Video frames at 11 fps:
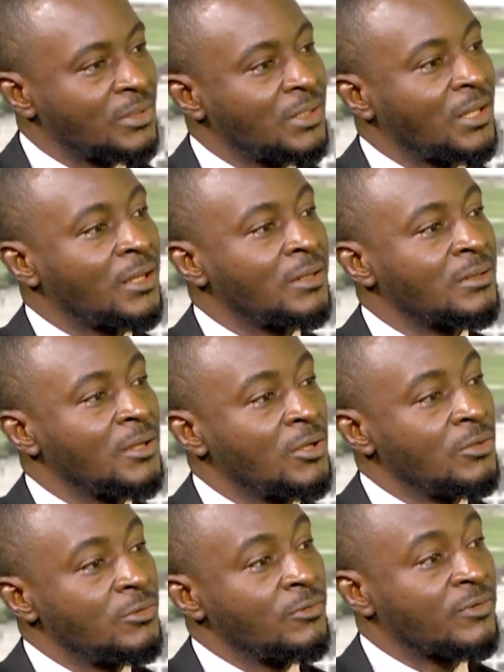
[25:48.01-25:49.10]
Then
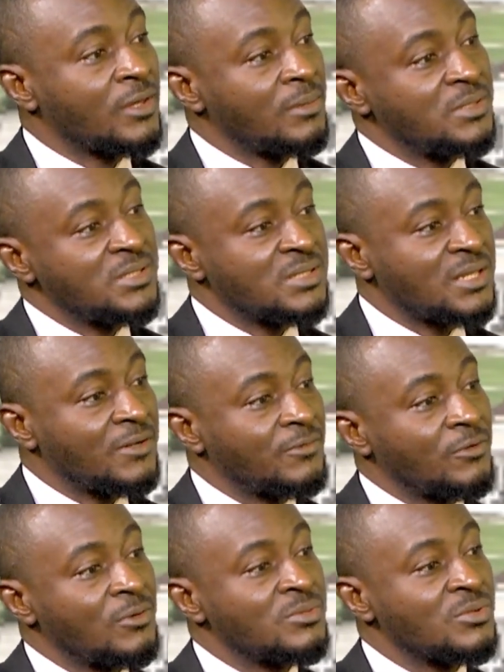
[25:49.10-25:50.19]
you've kept this child
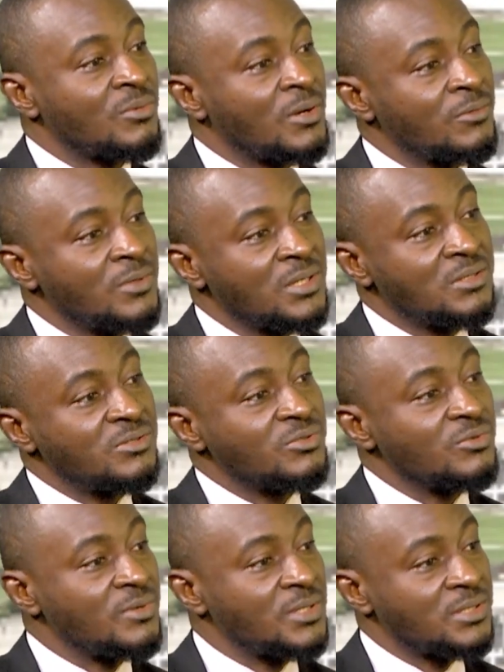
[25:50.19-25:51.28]
for up to 1 week, 2
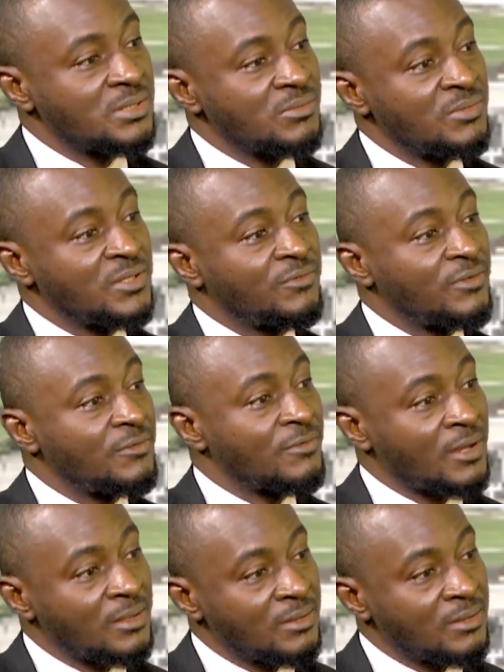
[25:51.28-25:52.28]
weeks with fever.